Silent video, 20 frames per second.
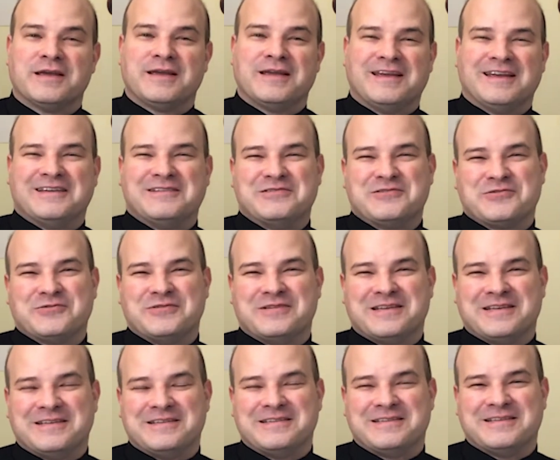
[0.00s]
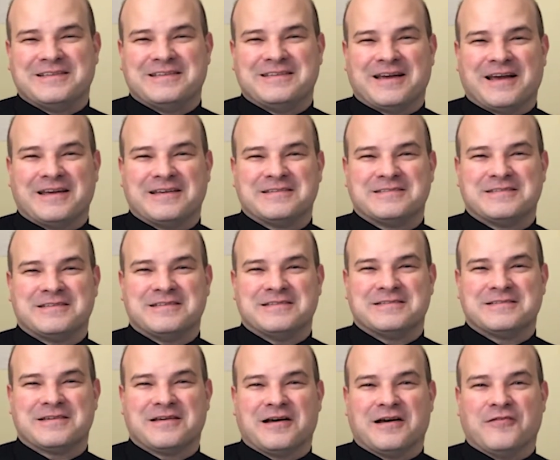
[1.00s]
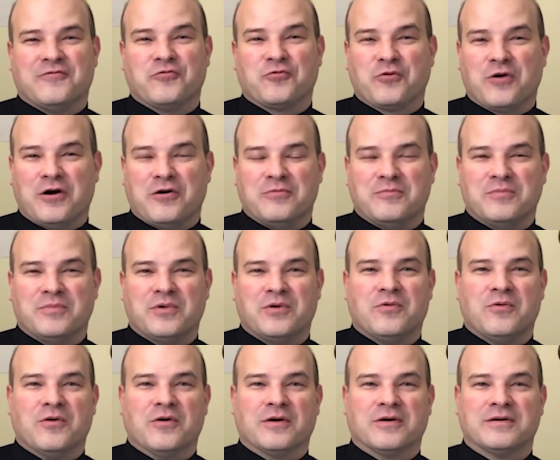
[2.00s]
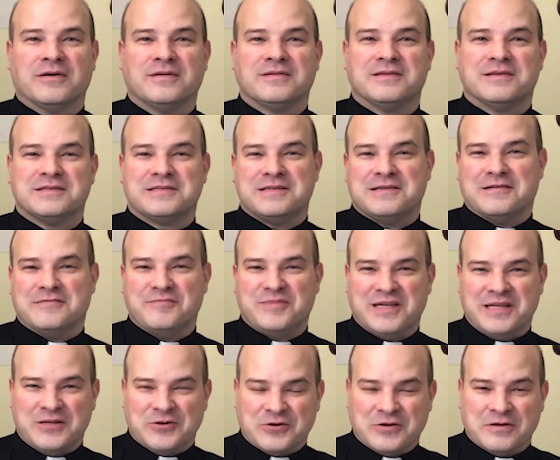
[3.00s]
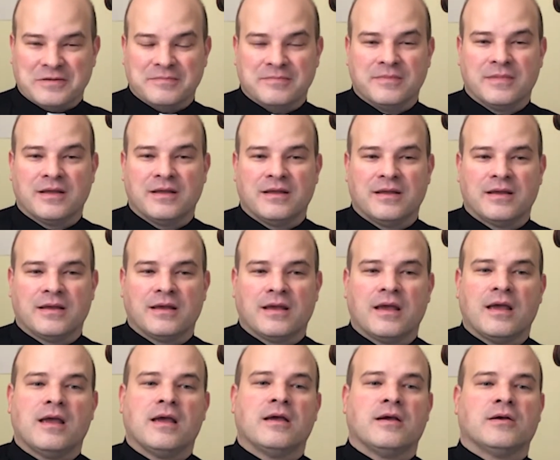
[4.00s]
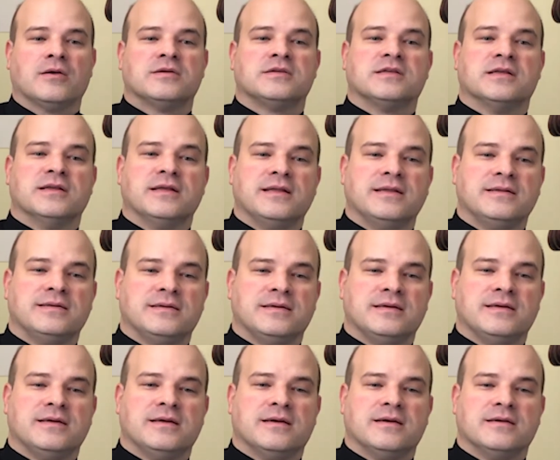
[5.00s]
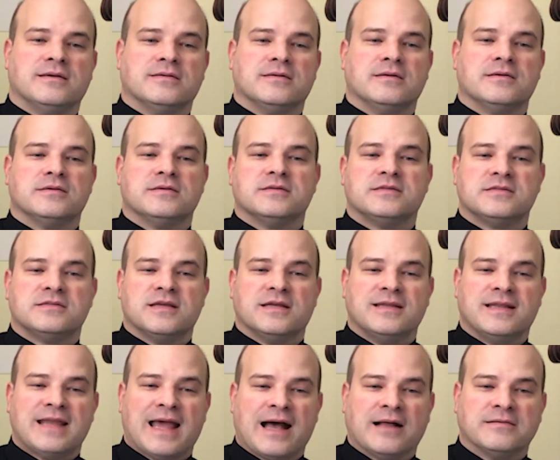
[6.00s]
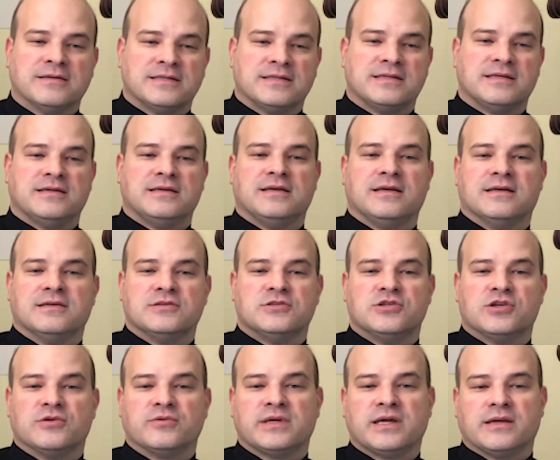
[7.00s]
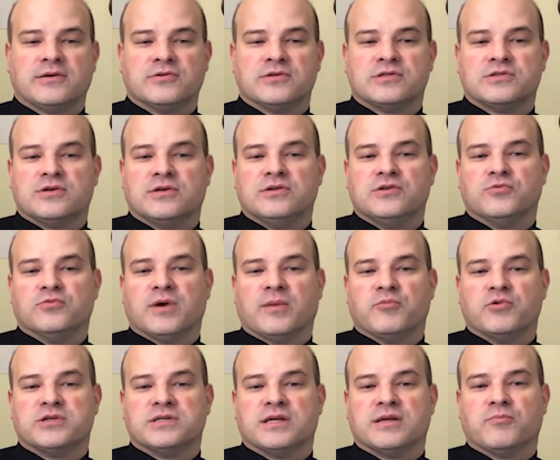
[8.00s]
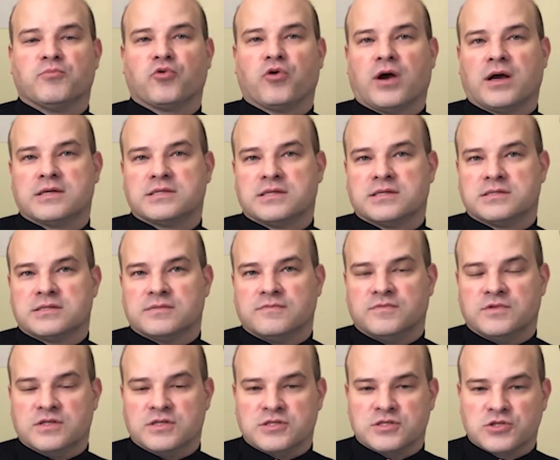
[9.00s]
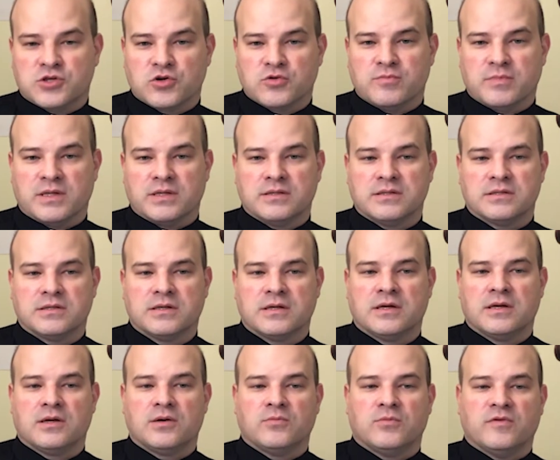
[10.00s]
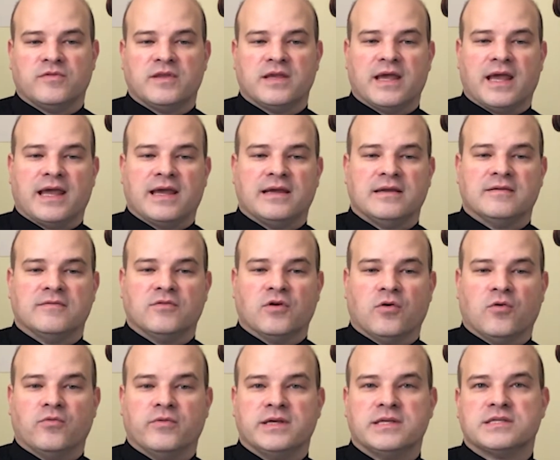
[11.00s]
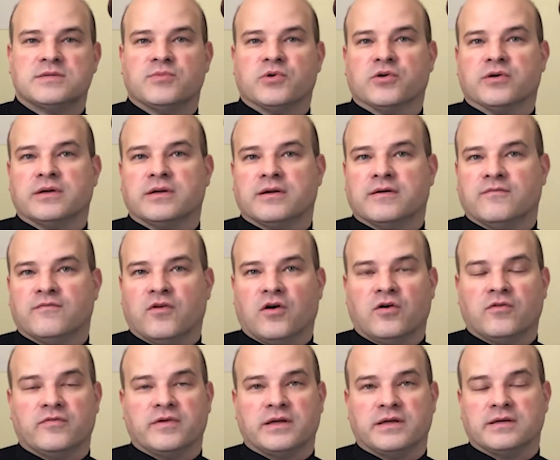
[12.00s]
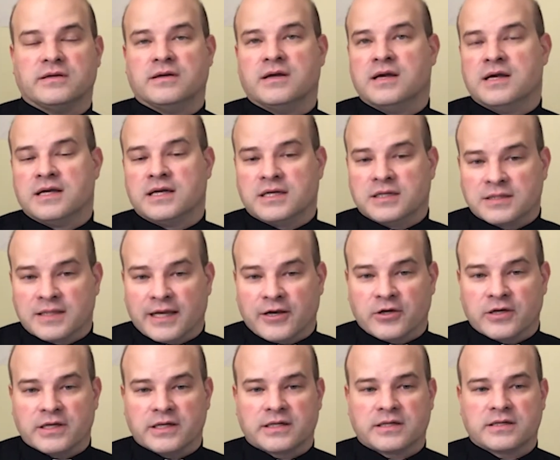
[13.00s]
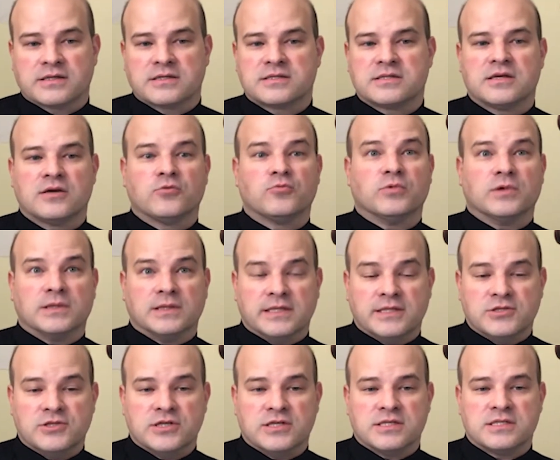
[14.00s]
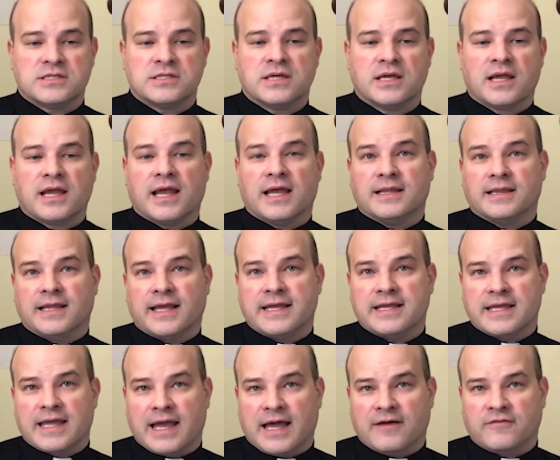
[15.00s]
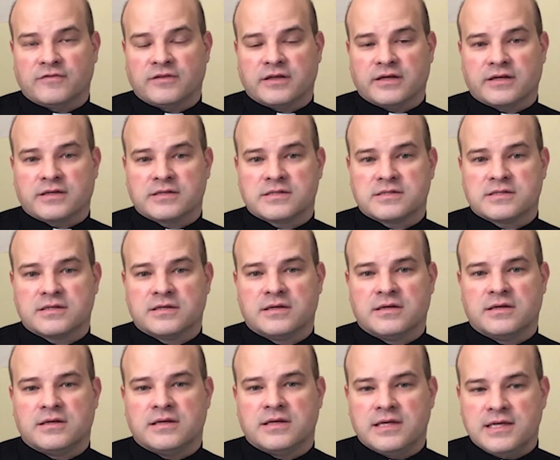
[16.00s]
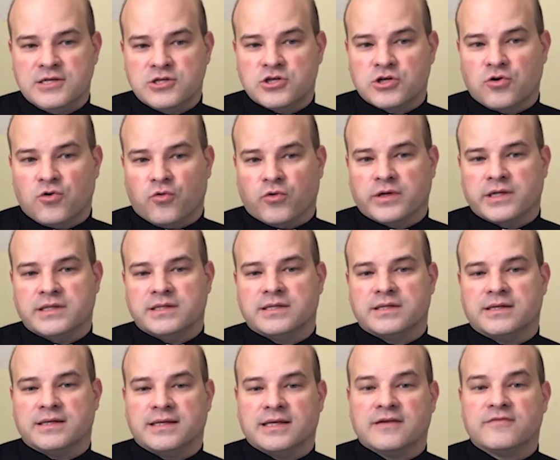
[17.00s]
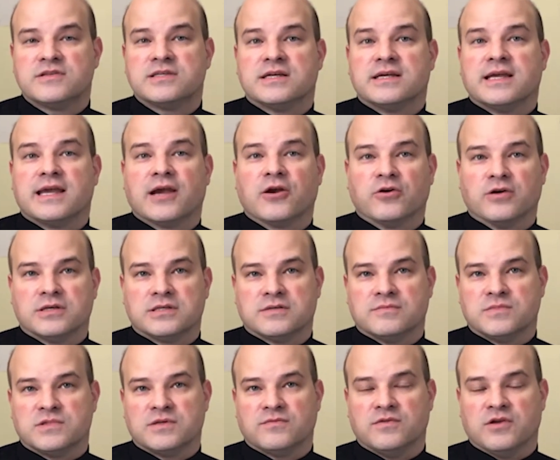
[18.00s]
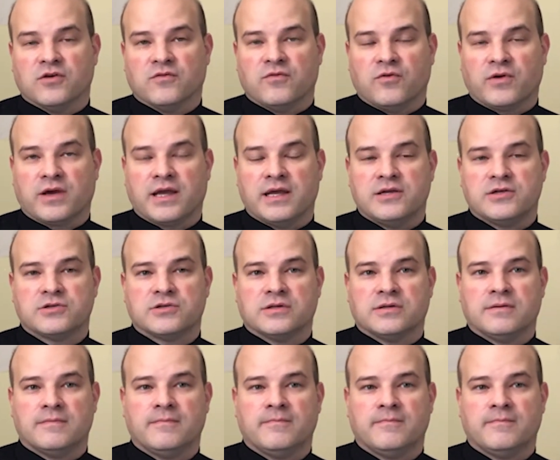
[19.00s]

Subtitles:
and turned into the Diocese of Rome, or the Seat of Peter. Synodality is generally understood to represent a process of discernment with the aid of the Holy Spirit involving clerics, religious, and lay Catholics, each according to the gifts and charisms of their vocation.